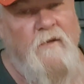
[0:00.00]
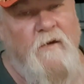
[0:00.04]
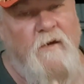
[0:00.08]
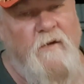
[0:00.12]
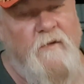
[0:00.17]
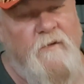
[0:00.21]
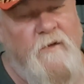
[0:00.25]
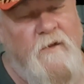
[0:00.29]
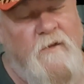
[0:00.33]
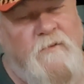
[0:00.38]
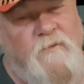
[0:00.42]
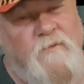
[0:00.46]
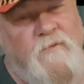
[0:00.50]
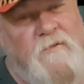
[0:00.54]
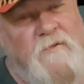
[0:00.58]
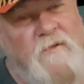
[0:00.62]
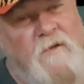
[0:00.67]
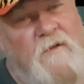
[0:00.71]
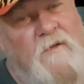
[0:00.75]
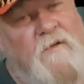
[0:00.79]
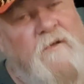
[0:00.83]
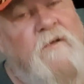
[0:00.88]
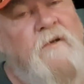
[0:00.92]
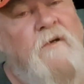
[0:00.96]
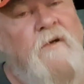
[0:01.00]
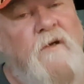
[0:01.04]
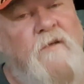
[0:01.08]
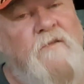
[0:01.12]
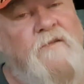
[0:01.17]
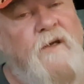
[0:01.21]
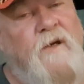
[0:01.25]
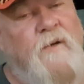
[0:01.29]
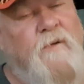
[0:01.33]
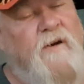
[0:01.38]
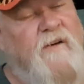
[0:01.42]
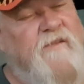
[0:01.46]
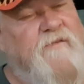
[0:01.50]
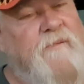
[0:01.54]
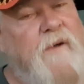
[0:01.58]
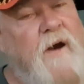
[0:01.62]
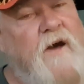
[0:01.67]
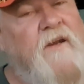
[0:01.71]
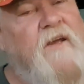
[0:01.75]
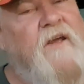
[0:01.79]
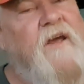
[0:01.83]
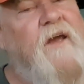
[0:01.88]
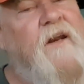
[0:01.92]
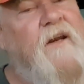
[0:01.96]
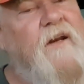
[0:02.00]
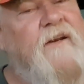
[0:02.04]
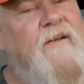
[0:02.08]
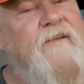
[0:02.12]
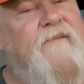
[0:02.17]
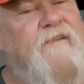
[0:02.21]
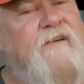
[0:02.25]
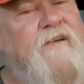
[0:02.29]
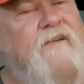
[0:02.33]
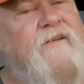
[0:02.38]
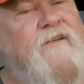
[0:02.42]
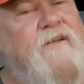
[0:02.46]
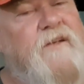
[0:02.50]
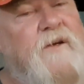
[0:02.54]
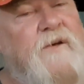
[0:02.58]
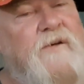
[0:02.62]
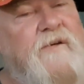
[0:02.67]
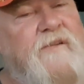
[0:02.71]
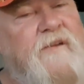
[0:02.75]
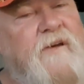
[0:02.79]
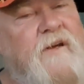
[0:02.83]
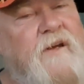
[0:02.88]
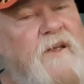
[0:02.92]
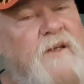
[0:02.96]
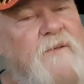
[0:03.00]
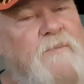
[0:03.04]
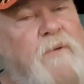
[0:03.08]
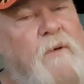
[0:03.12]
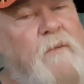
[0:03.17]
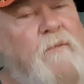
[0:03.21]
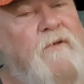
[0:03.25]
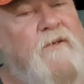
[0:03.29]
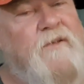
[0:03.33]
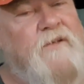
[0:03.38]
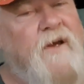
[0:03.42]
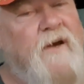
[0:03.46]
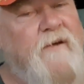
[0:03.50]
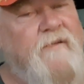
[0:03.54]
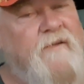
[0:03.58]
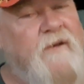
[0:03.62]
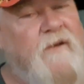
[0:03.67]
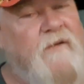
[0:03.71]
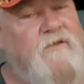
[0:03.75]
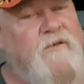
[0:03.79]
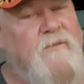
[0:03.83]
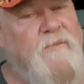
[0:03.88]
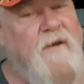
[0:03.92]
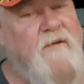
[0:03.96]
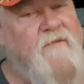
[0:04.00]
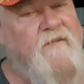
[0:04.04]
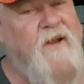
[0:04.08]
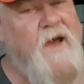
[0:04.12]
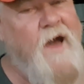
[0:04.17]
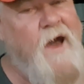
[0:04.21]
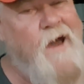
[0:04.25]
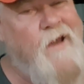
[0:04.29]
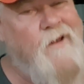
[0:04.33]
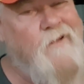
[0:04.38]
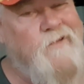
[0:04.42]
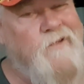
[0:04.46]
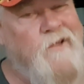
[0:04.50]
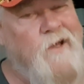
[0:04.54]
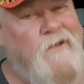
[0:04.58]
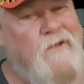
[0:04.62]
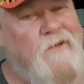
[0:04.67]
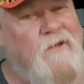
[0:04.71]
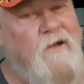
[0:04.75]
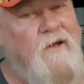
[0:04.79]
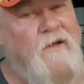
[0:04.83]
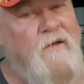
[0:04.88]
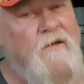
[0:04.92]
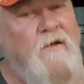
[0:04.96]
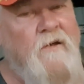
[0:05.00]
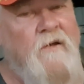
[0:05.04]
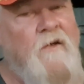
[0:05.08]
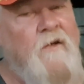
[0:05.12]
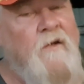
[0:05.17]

I'll tell you what, if Marty had anything to do with that, he probably saved us from having a heart attack today.